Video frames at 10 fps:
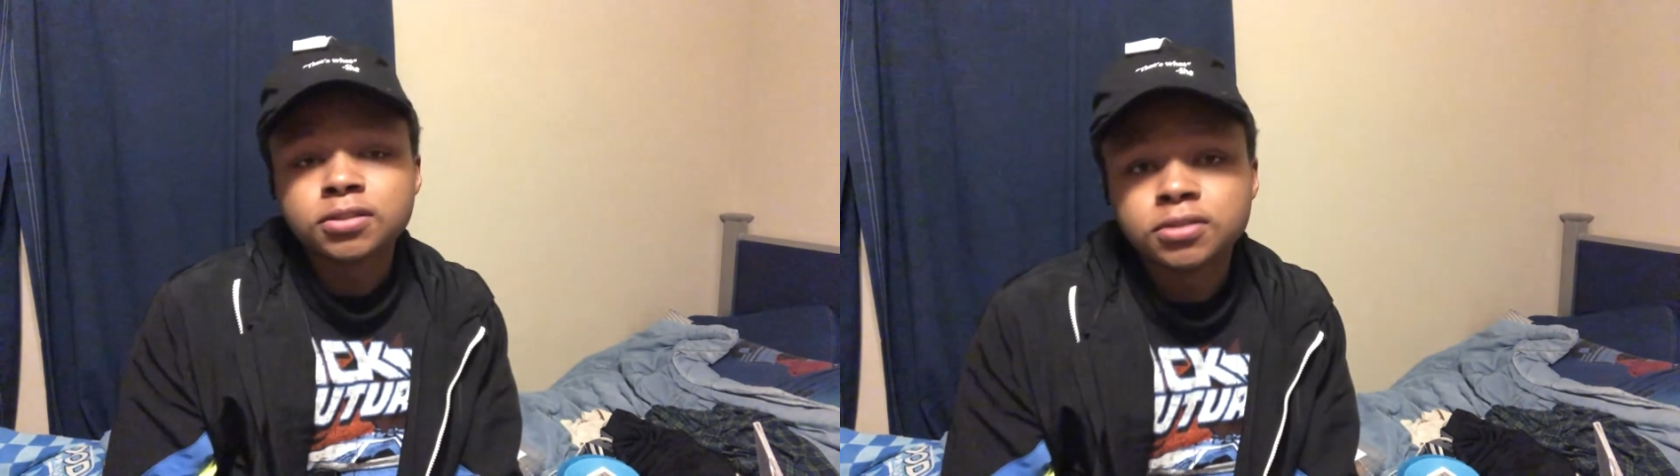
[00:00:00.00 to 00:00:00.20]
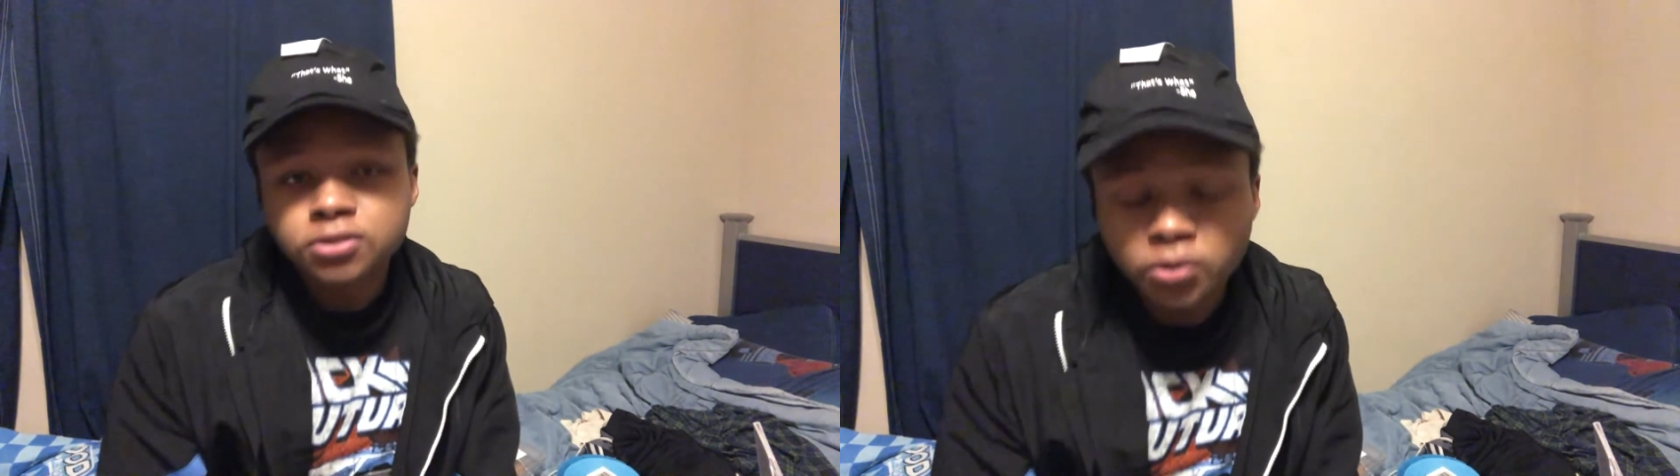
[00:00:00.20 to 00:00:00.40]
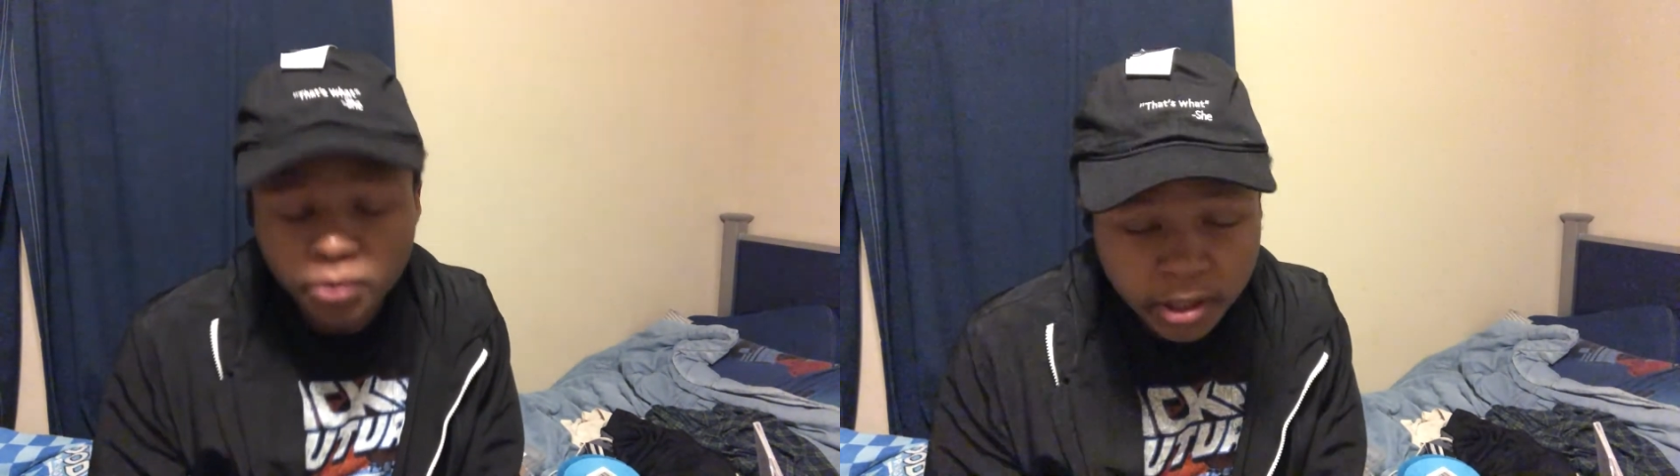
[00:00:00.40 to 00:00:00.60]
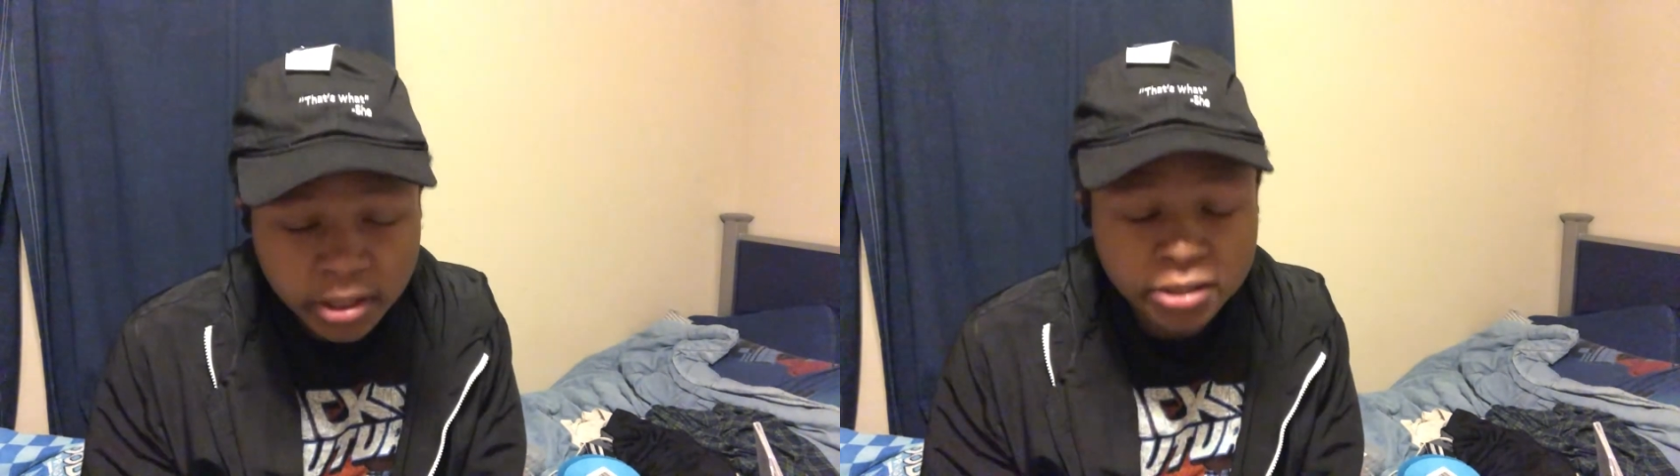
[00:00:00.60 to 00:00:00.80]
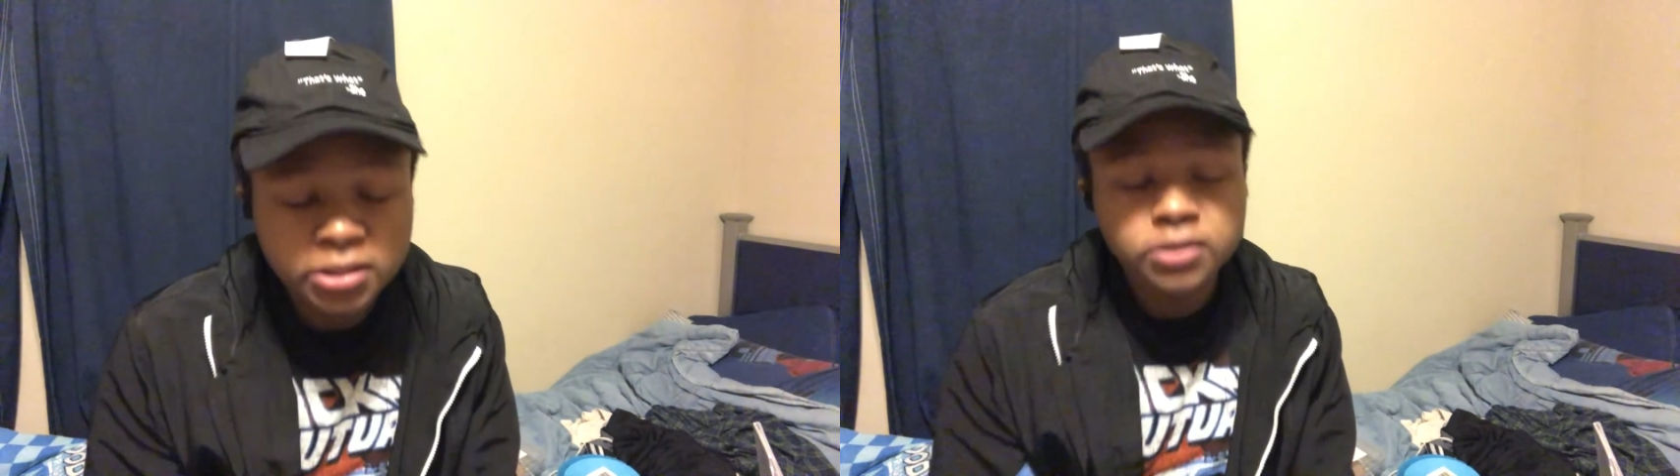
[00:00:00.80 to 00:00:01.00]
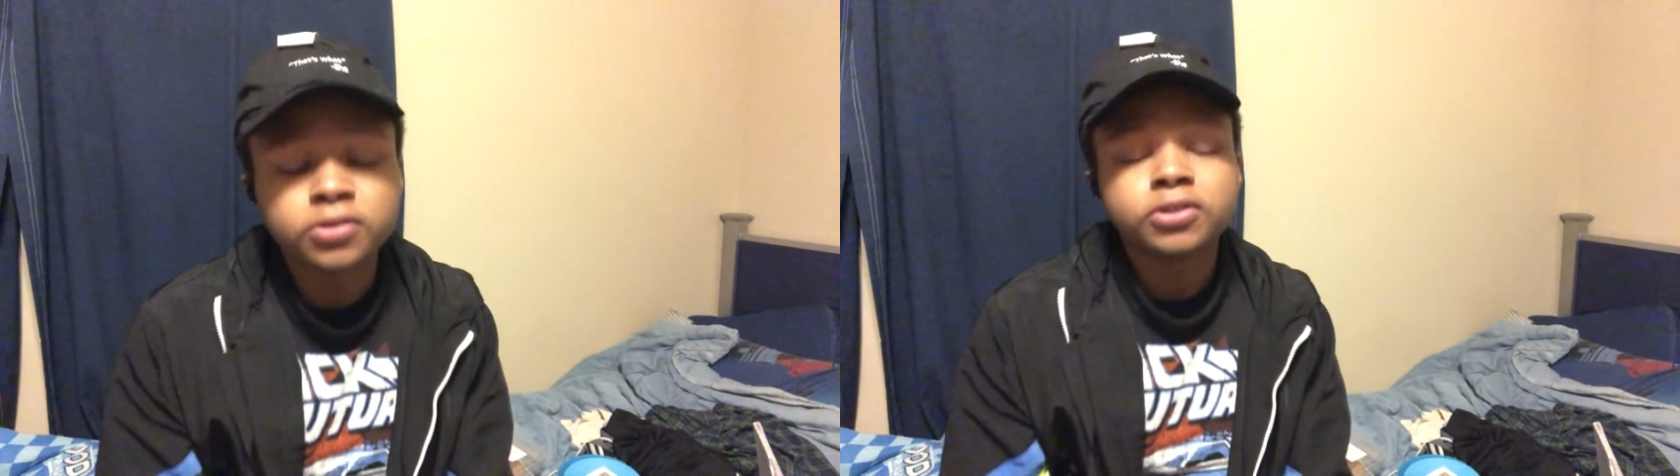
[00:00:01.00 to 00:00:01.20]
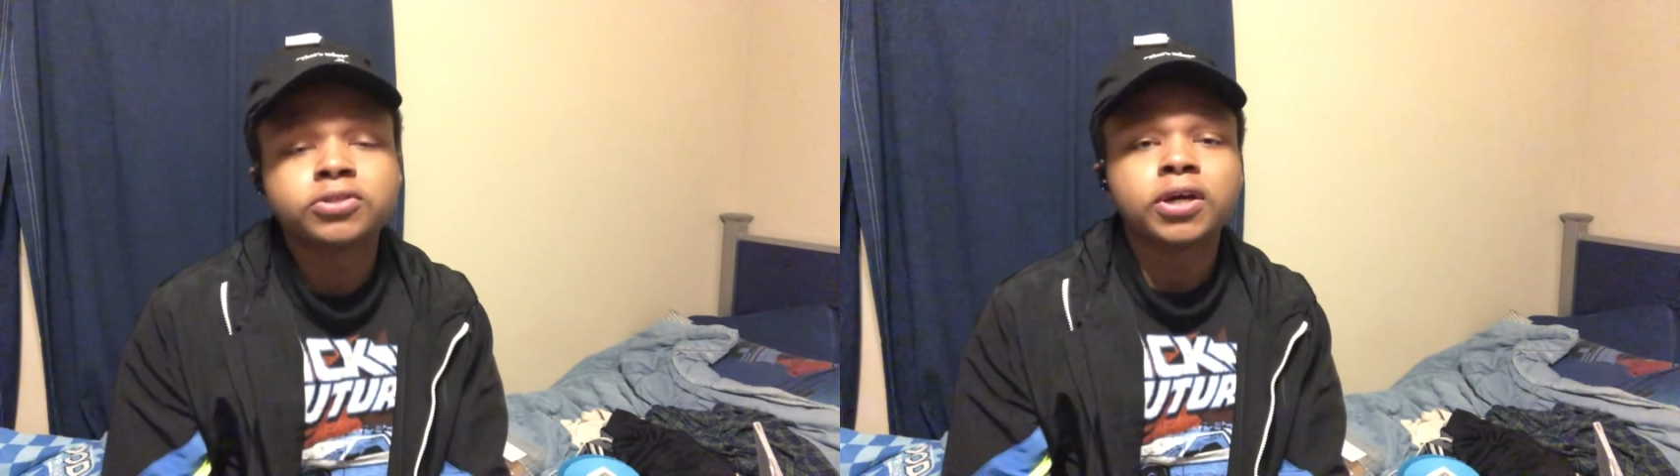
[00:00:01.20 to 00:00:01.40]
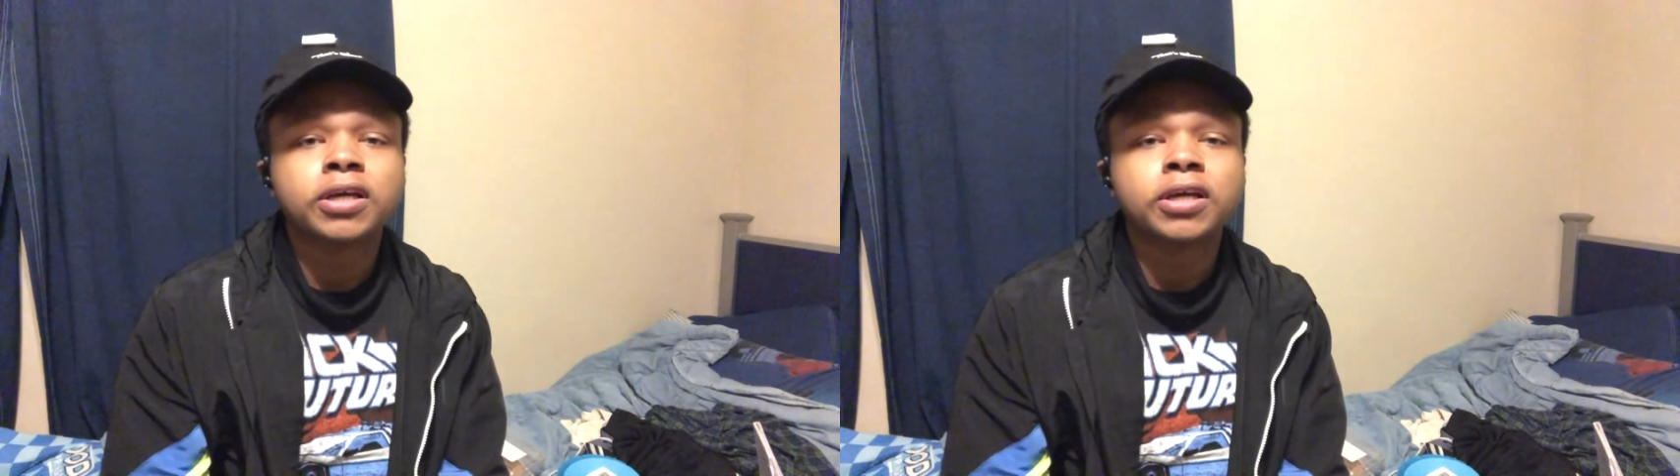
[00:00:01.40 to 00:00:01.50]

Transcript: And so we're going to continue to try